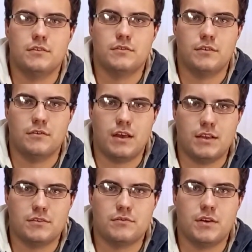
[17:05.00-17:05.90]
so
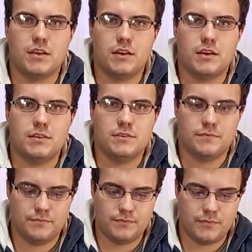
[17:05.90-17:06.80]
that's quite nice.
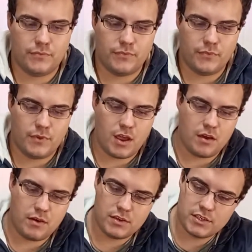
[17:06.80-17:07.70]

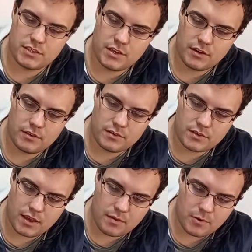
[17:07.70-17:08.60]
Now I just checked this
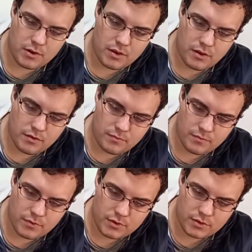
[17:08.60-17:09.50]
camera here.
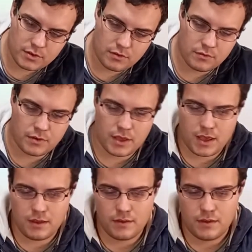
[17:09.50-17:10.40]
So
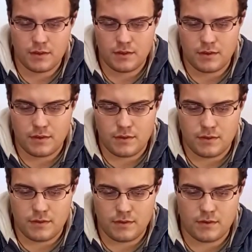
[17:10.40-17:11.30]
yeah,
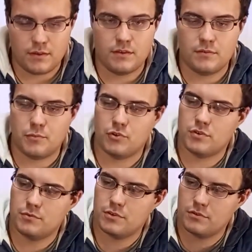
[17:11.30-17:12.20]
the
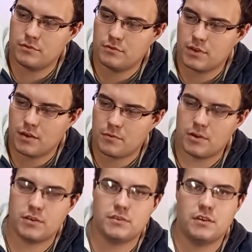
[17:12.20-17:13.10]
bottom two
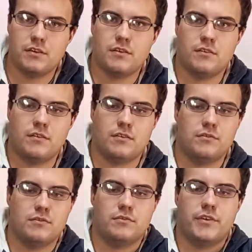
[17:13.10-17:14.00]
cameras here are
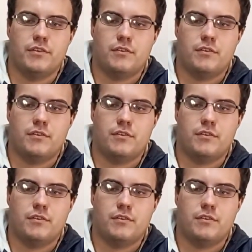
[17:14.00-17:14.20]
not real